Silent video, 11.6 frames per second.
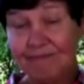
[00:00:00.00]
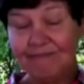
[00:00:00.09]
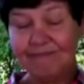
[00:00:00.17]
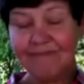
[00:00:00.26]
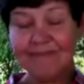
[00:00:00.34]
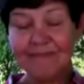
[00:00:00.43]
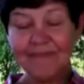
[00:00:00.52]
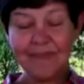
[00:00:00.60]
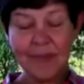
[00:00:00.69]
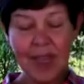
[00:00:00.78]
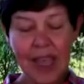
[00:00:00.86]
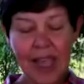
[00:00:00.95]

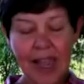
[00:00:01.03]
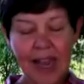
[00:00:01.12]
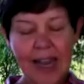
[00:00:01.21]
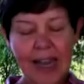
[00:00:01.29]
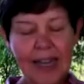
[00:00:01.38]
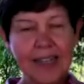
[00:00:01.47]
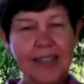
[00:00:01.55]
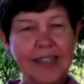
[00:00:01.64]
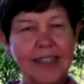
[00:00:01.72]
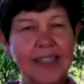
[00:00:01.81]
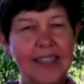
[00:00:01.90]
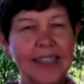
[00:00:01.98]

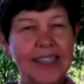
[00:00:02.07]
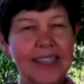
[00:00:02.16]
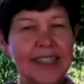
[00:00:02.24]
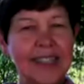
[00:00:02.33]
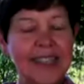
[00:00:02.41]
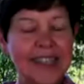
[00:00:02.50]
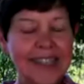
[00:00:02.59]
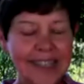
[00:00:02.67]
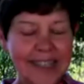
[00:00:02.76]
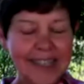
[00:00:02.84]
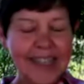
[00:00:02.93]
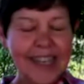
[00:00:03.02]
Nobody speaks.